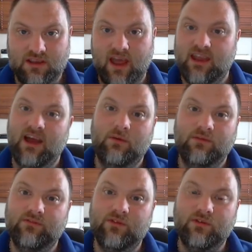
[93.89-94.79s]
8
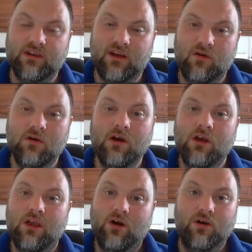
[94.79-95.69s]
hours of audio,
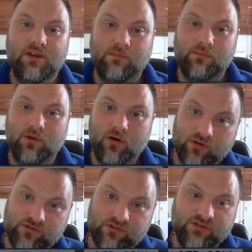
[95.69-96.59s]
or you can put
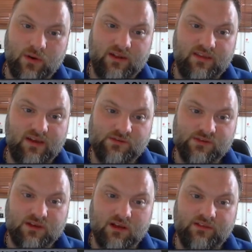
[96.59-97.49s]

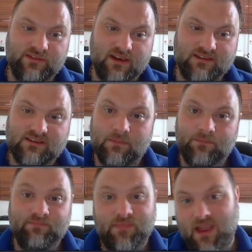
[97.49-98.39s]
120,000 contacts.
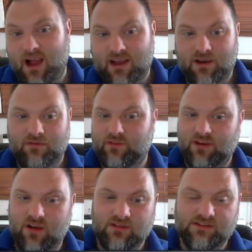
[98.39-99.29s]
I go for the
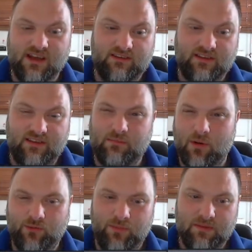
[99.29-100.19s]
contacts, I think
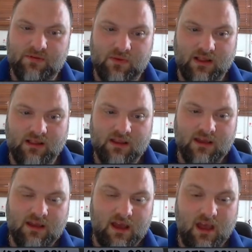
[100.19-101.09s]
most people will,
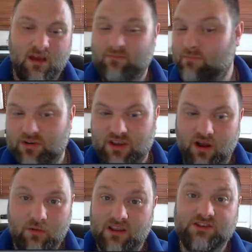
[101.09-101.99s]
but you
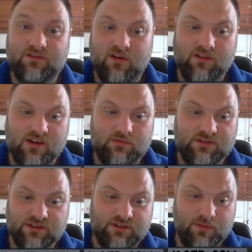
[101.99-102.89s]
know, at least you've got the
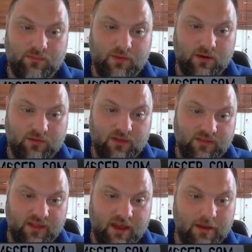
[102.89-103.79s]
option to put both
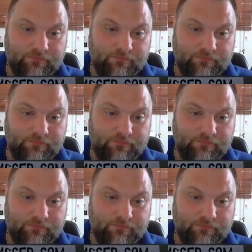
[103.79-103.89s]
on there.